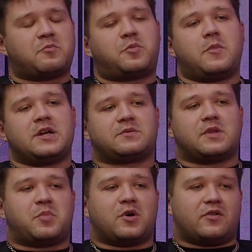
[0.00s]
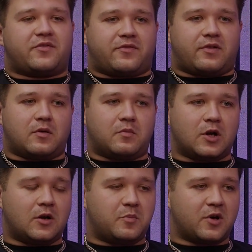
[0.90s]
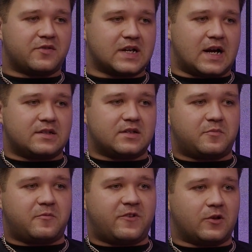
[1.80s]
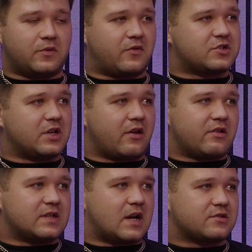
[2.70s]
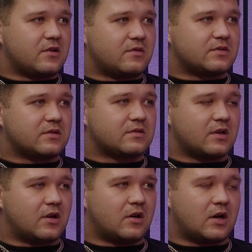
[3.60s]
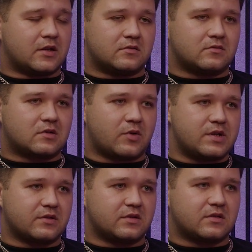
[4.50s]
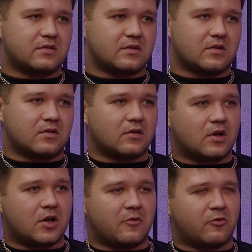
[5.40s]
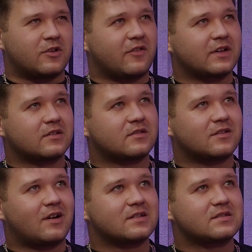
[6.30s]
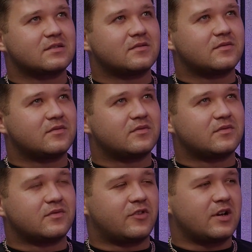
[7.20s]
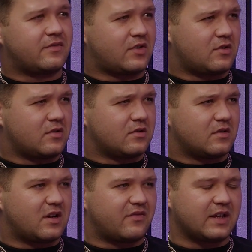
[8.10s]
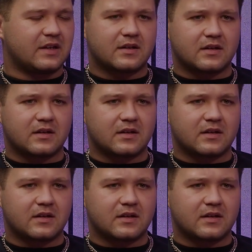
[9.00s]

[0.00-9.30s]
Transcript: Both sides are filled with Australia internationals. So and Queensland won, I think, the last 3 or 4. I think